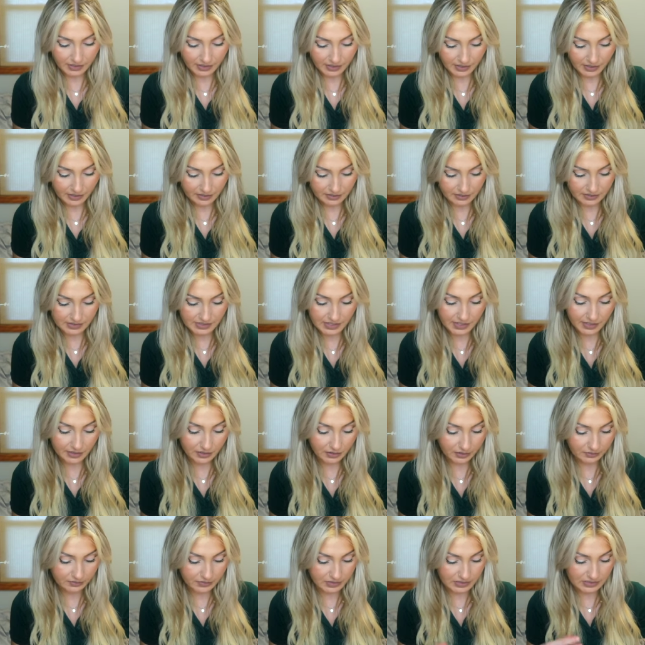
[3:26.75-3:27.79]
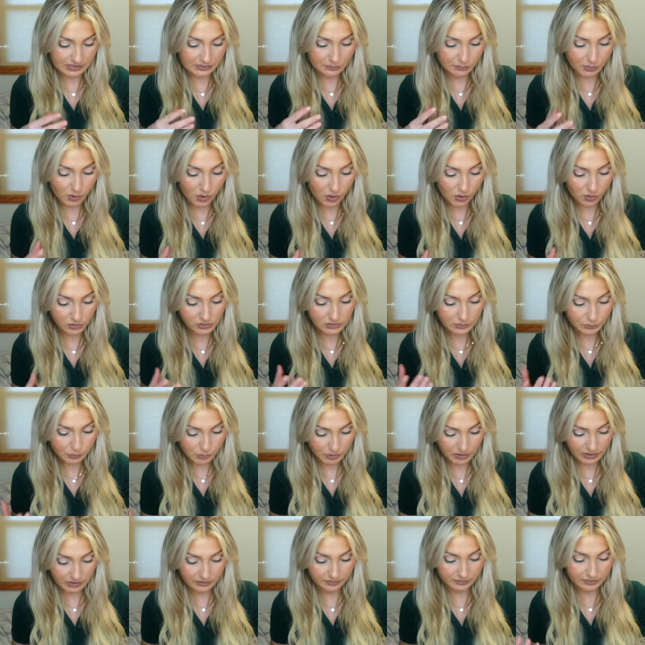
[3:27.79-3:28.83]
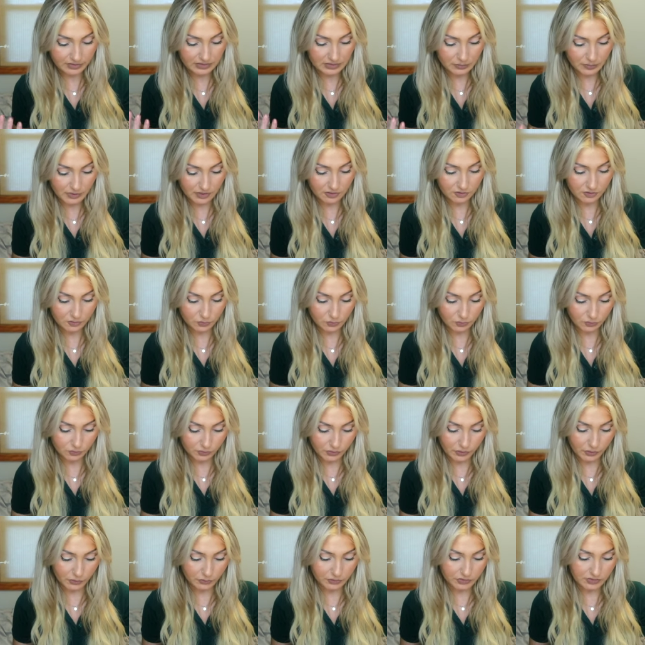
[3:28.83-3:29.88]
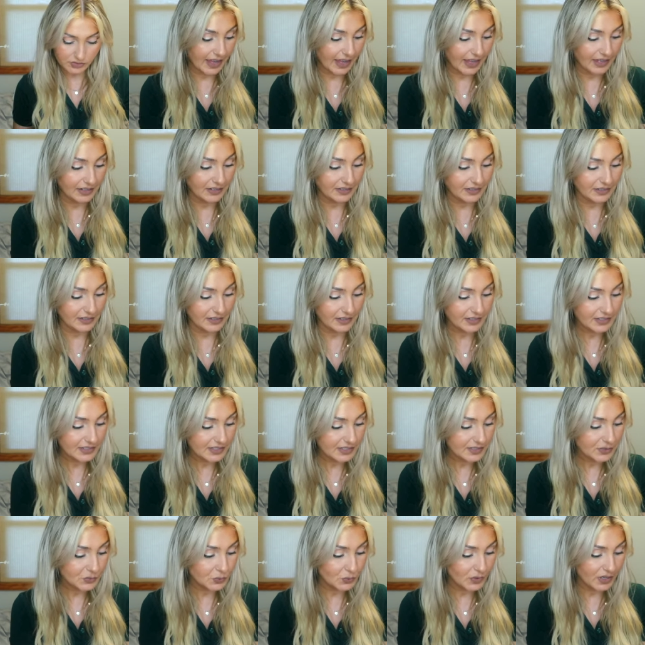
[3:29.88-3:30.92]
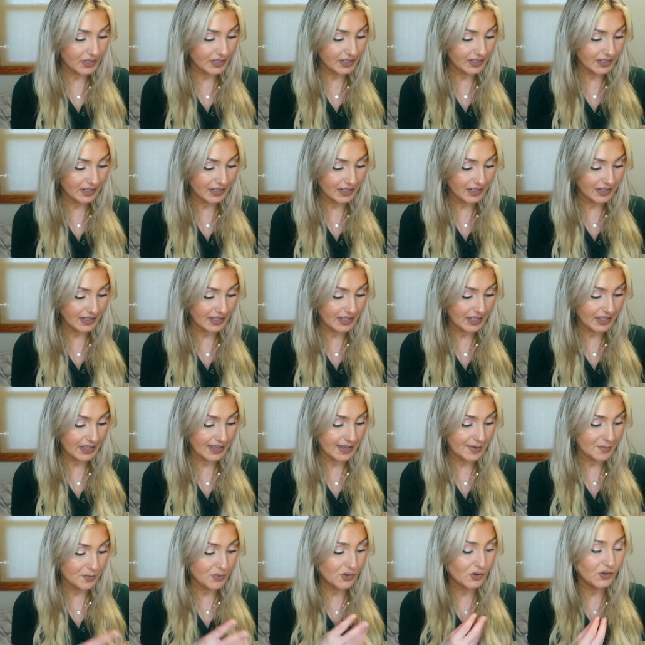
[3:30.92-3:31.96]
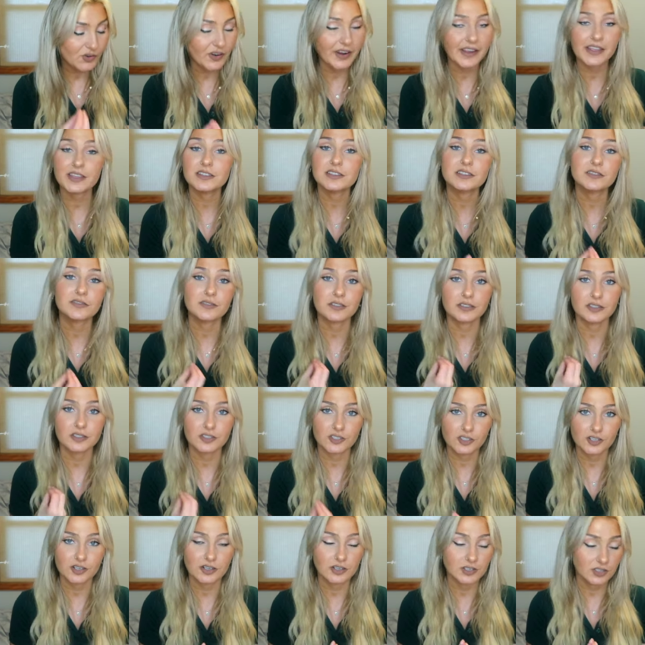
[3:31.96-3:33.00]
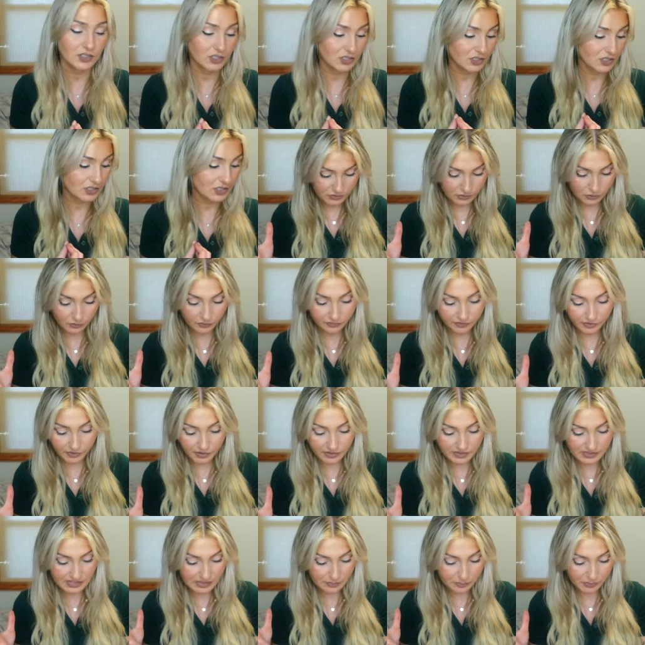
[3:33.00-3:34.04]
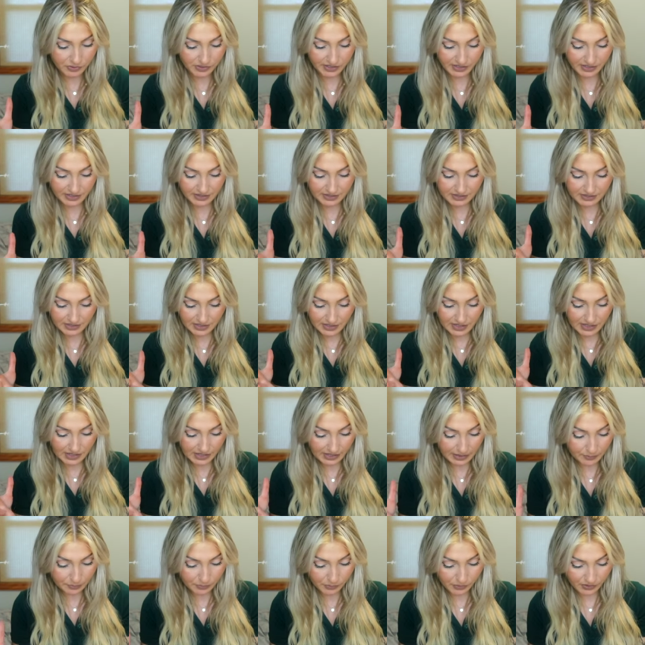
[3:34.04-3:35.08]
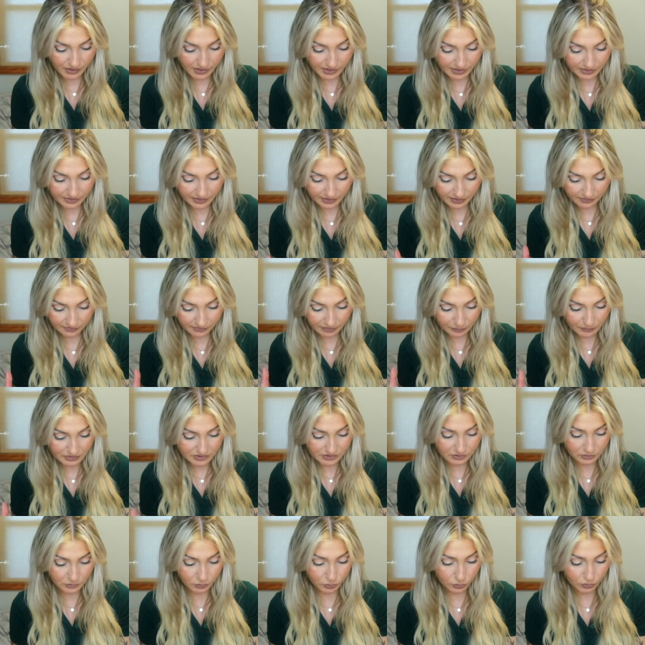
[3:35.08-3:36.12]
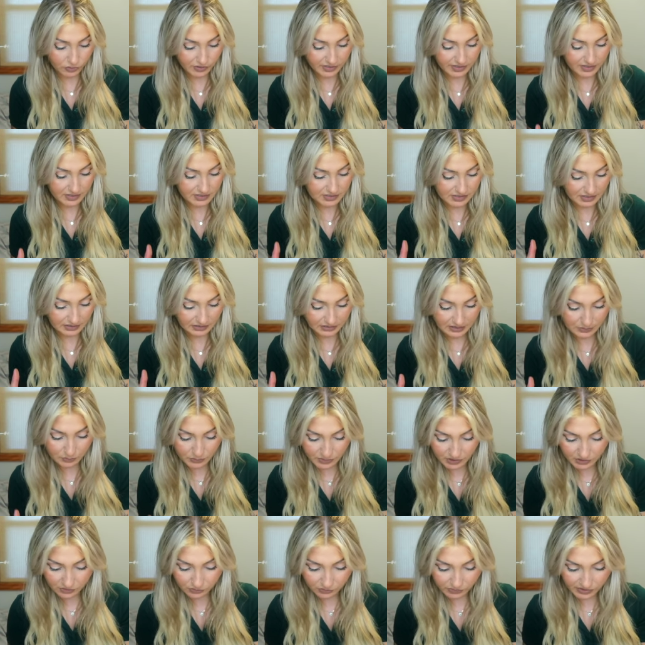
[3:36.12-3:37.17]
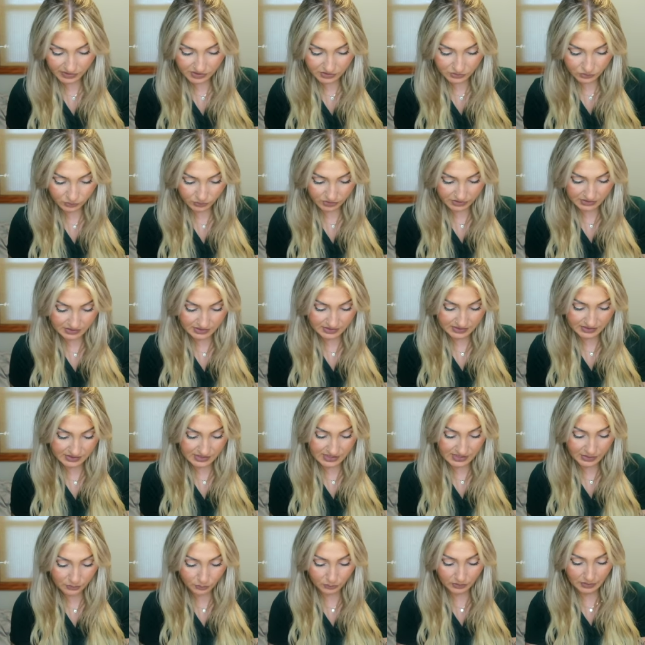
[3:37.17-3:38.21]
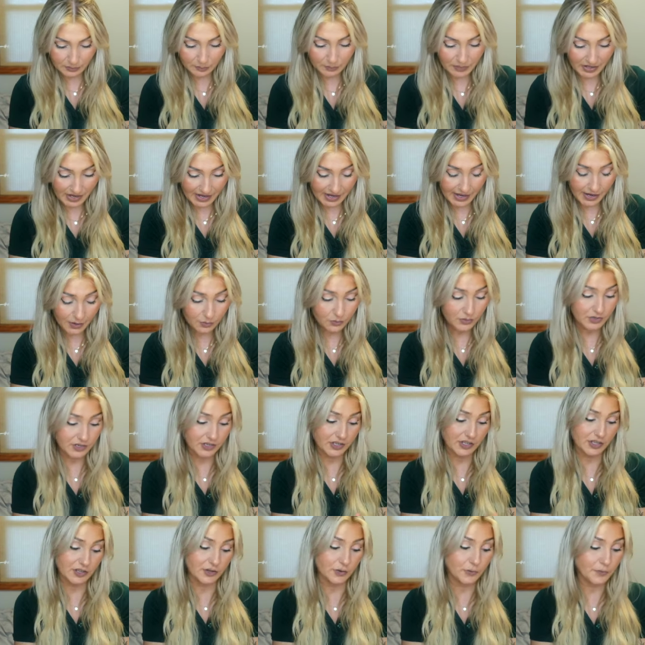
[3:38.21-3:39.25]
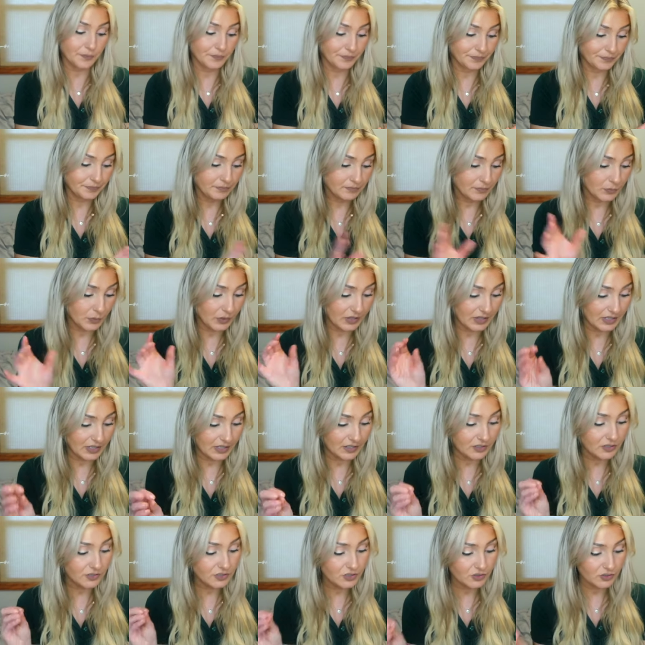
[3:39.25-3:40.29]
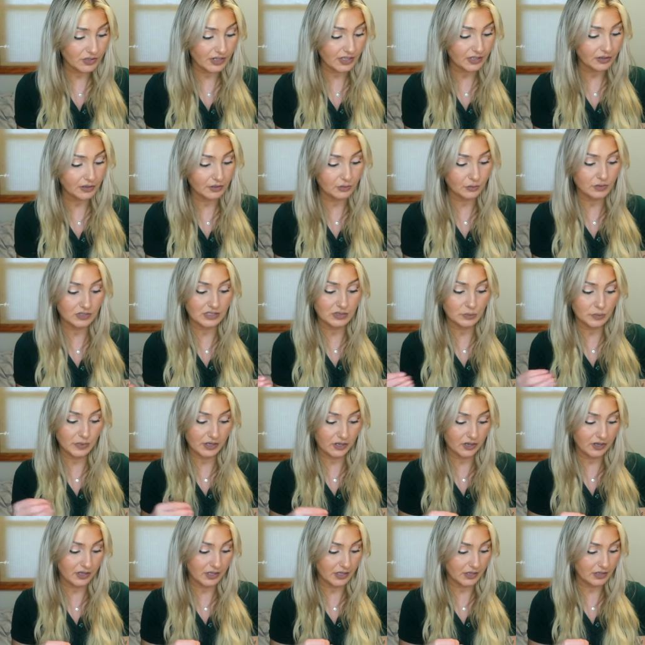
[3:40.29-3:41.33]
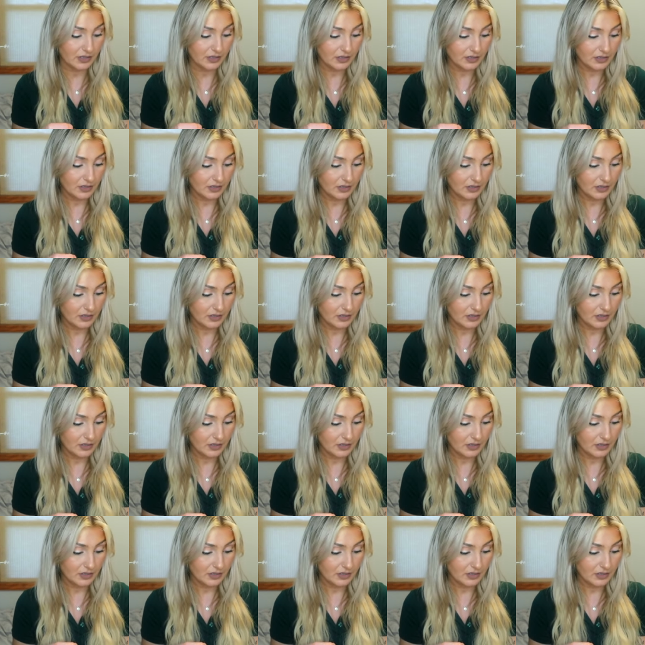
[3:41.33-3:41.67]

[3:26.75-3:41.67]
and the title of it is Paul's Prayer for Spiritual Growth. And this is what he prays for the church. So first he prays, I pray that from his glorious, unlimited resources, he will empower you with inner strength through his spirit